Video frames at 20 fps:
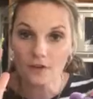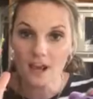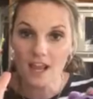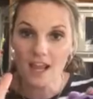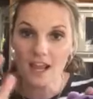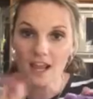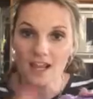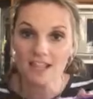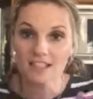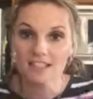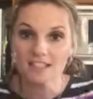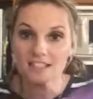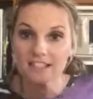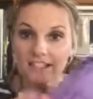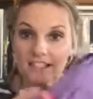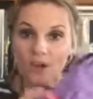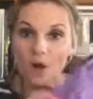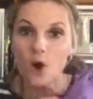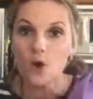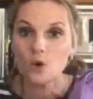your hands. It's
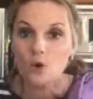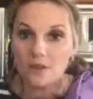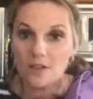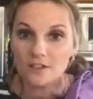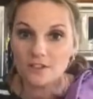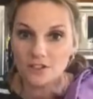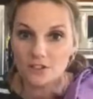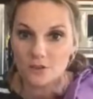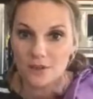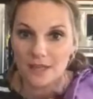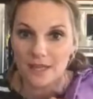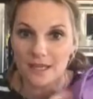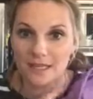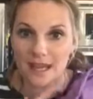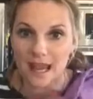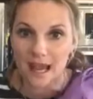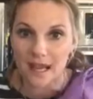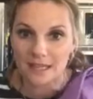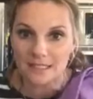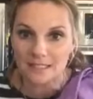going to hold on to it,
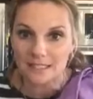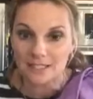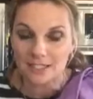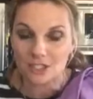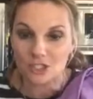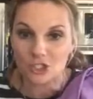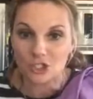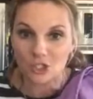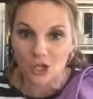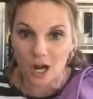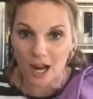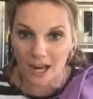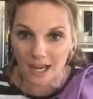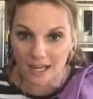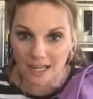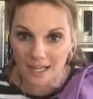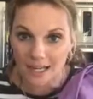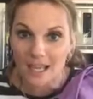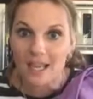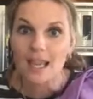and as this is
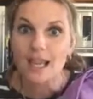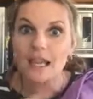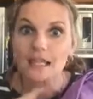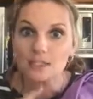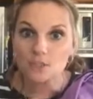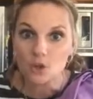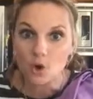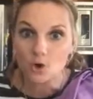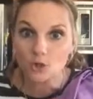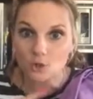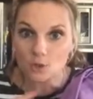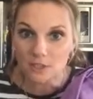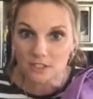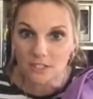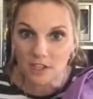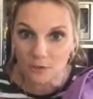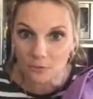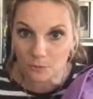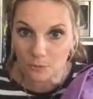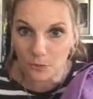drying, it's going to
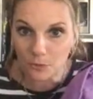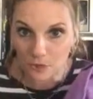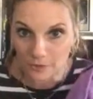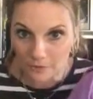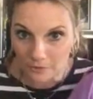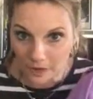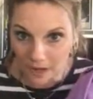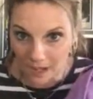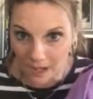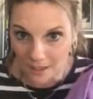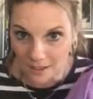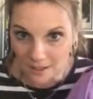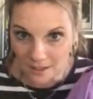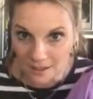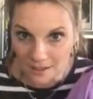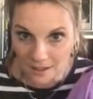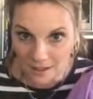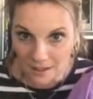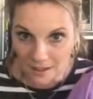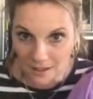self-purify,
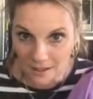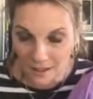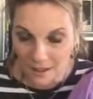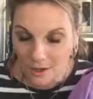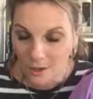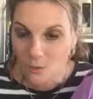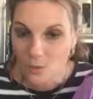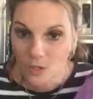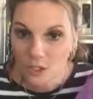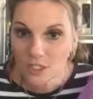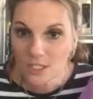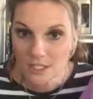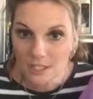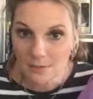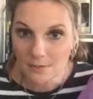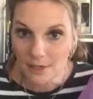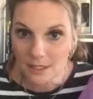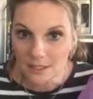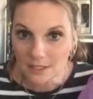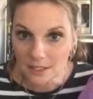which
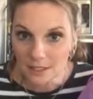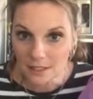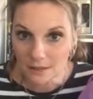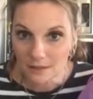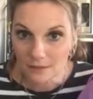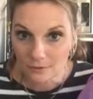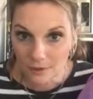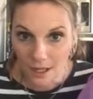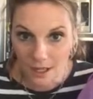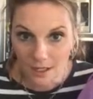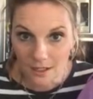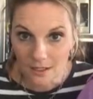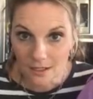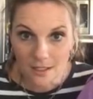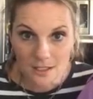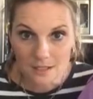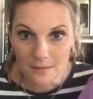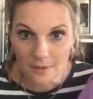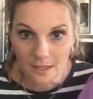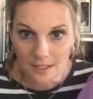is amazing, right?
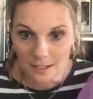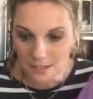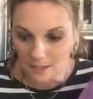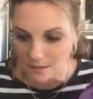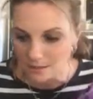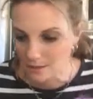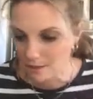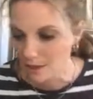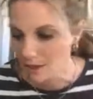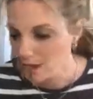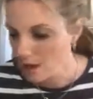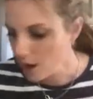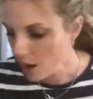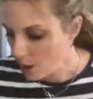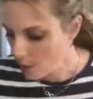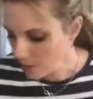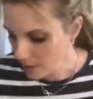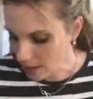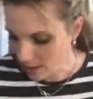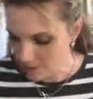It's amazing.
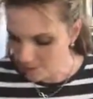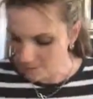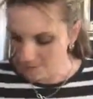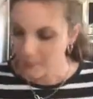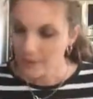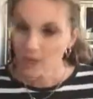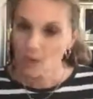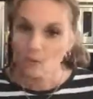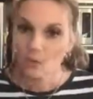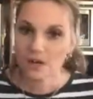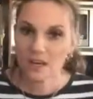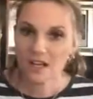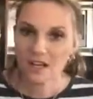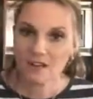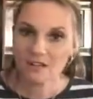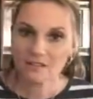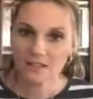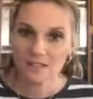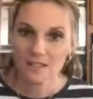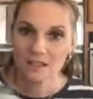Okay, what
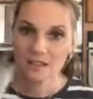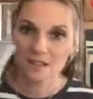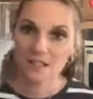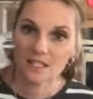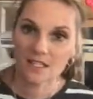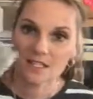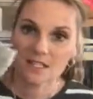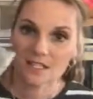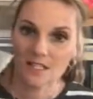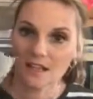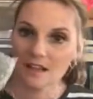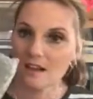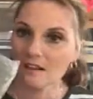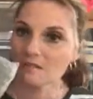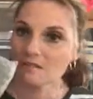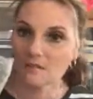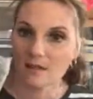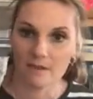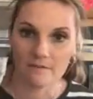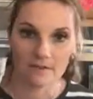else? This thing,
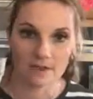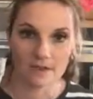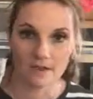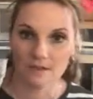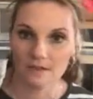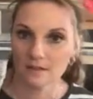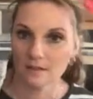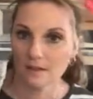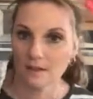love it.